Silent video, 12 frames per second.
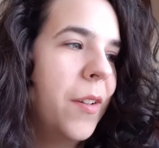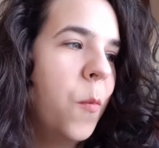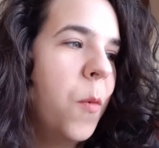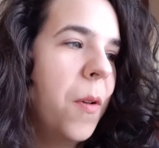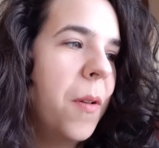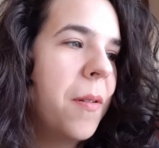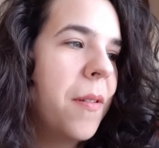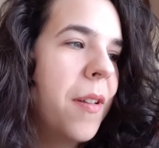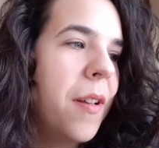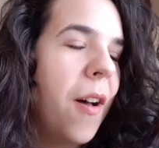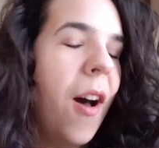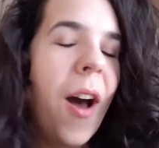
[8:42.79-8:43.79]
Well,
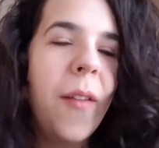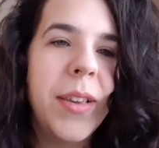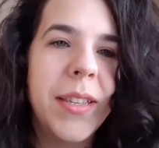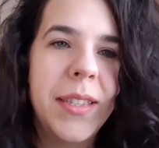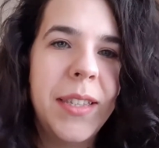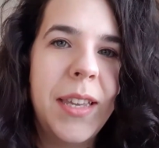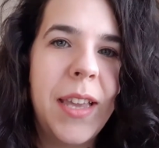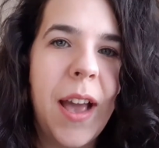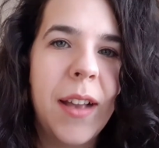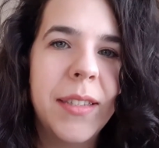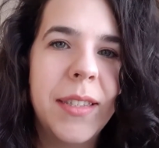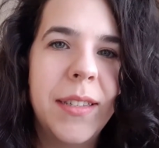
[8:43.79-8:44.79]
obviously he asked